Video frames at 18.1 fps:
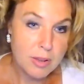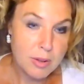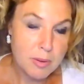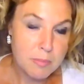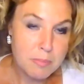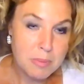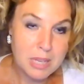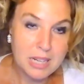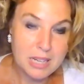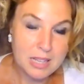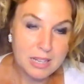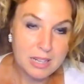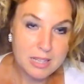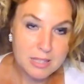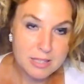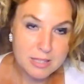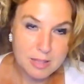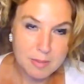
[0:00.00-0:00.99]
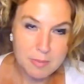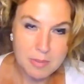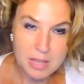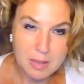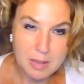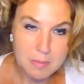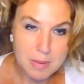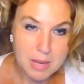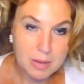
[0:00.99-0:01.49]
but it is
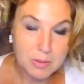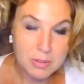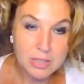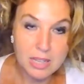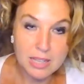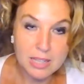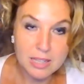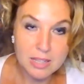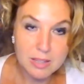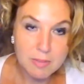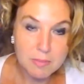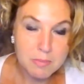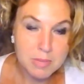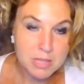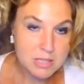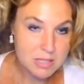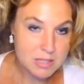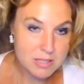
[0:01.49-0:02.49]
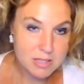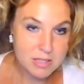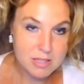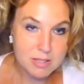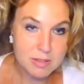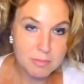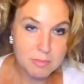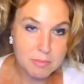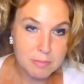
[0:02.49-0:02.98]
something about like
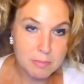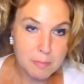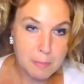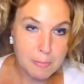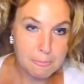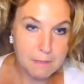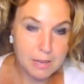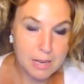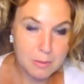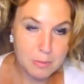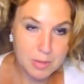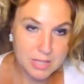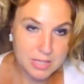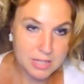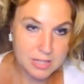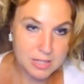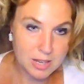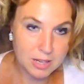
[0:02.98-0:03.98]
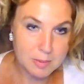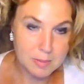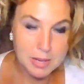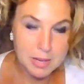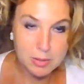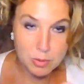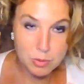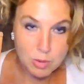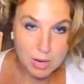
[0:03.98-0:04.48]
mysticism that he wants to talk
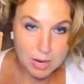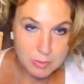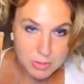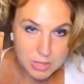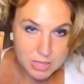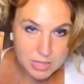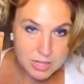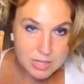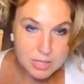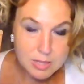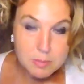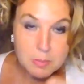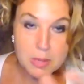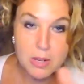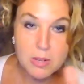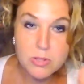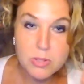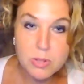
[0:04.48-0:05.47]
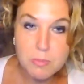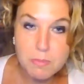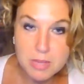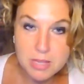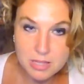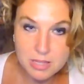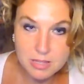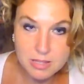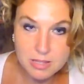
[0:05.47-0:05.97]
about. Groundedness, but also
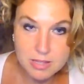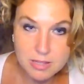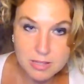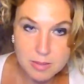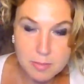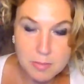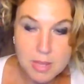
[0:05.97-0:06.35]
mysticism.